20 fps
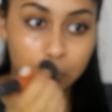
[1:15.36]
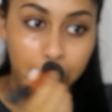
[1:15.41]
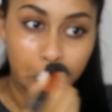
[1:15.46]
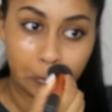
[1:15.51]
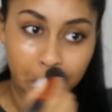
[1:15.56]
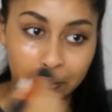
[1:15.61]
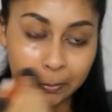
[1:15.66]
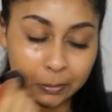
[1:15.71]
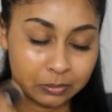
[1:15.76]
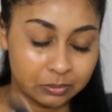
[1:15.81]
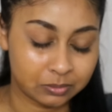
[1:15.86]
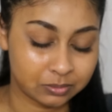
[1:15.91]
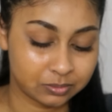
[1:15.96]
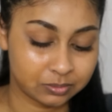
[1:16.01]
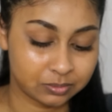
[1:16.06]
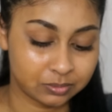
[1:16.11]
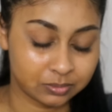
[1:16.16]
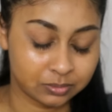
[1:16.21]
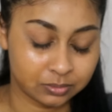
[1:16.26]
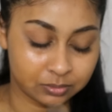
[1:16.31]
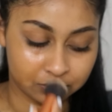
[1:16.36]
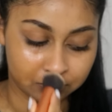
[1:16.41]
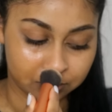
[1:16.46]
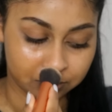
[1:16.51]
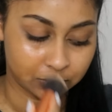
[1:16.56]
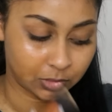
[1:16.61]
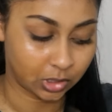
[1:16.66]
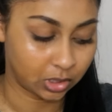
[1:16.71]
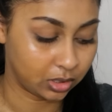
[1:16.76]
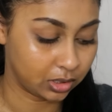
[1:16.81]
No, it's changed.
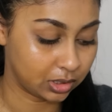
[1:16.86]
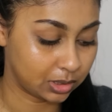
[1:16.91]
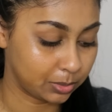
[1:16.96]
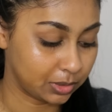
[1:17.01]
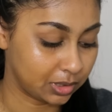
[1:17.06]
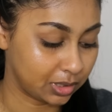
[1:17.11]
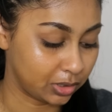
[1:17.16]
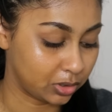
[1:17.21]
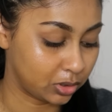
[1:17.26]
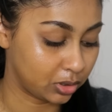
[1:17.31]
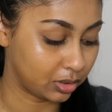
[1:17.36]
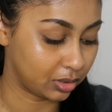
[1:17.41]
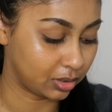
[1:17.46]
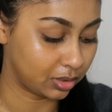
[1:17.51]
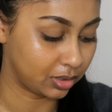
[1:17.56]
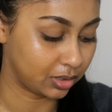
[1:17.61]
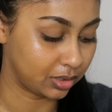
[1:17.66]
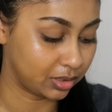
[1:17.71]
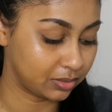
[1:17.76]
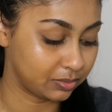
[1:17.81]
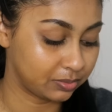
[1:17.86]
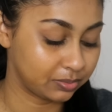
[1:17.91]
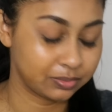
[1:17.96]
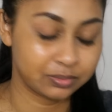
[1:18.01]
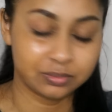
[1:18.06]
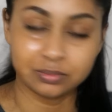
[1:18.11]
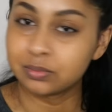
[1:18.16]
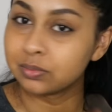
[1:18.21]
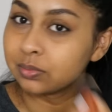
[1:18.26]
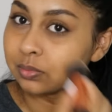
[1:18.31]
Oh, it smells like chocolate.
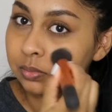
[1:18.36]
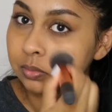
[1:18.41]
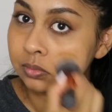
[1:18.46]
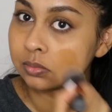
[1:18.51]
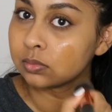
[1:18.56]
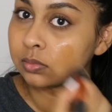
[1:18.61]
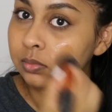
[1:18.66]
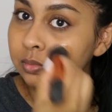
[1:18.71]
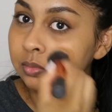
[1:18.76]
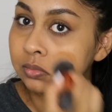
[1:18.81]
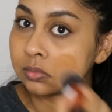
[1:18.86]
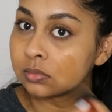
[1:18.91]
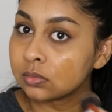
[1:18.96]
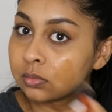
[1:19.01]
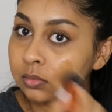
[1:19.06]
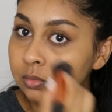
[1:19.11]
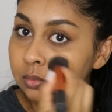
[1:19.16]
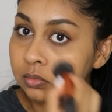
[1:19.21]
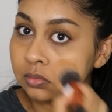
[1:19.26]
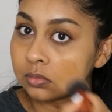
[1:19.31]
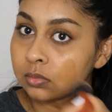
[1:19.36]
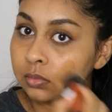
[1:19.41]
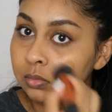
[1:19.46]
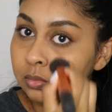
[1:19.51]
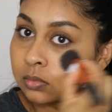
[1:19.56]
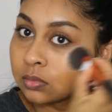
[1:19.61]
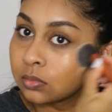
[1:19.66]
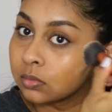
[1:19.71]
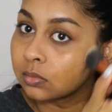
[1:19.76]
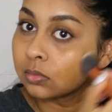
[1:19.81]
Even in
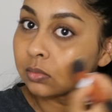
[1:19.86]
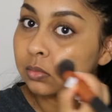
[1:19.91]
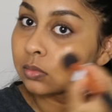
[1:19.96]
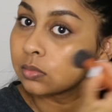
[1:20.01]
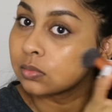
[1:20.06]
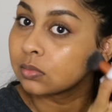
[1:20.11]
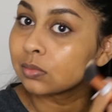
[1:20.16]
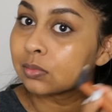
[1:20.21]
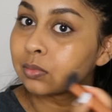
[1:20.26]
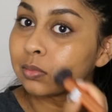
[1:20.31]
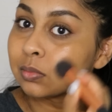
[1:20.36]
your face.